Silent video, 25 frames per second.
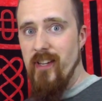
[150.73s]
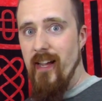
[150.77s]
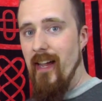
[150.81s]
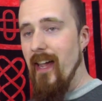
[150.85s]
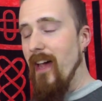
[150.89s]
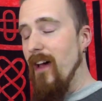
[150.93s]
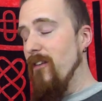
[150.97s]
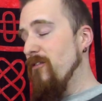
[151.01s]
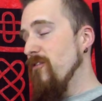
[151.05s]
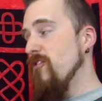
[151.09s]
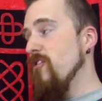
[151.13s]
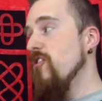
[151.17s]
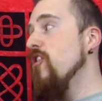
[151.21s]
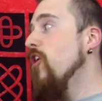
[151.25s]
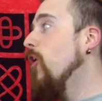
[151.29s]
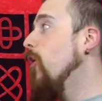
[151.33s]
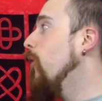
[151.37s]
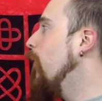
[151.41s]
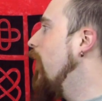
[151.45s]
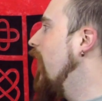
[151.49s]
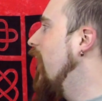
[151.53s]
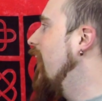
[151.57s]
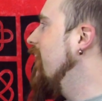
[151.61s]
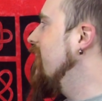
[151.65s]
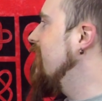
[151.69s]
I have
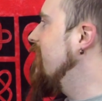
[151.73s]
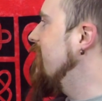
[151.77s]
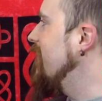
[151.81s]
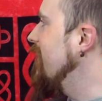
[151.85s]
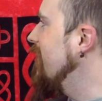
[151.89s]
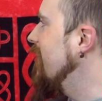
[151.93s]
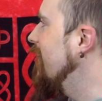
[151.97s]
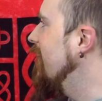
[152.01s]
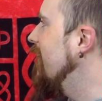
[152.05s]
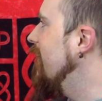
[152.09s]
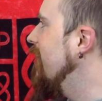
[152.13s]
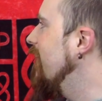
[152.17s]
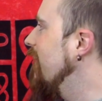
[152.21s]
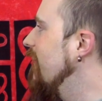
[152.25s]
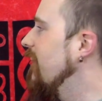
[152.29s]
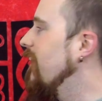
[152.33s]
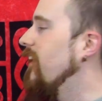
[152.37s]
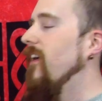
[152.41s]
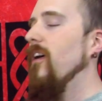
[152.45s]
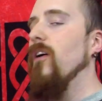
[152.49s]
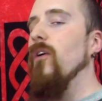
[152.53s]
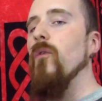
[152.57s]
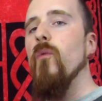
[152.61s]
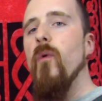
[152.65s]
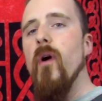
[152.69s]
no idea
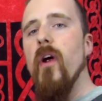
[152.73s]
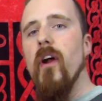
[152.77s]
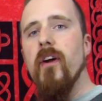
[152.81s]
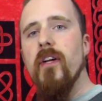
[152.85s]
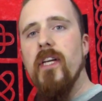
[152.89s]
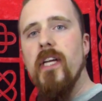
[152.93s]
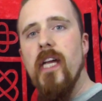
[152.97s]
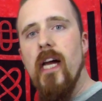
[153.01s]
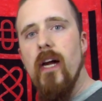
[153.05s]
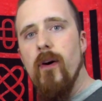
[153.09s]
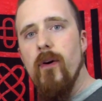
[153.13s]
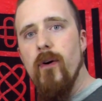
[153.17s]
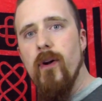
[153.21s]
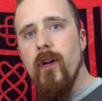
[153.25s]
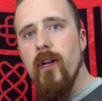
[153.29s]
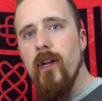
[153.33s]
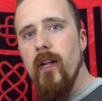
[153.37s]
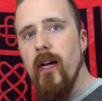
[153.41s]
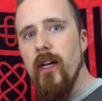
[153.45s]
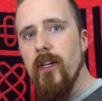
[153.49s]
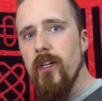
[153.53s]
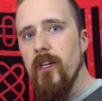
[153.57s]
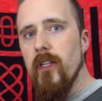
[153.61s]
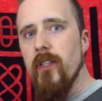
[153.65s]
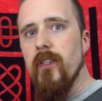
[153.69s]
where Kara and
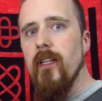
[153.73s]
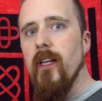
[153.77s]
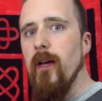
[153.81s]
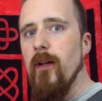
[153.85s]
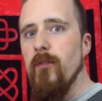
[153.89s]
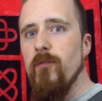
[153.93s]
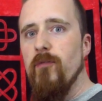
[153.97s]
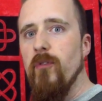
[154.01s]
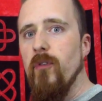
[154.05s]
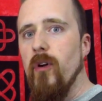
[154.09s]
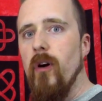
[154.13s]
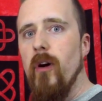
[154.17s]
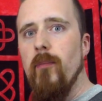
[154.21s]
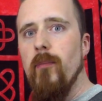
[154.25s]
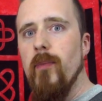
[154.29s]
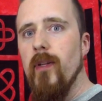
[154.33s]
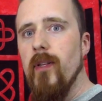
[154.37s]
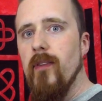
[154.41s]
I got that from.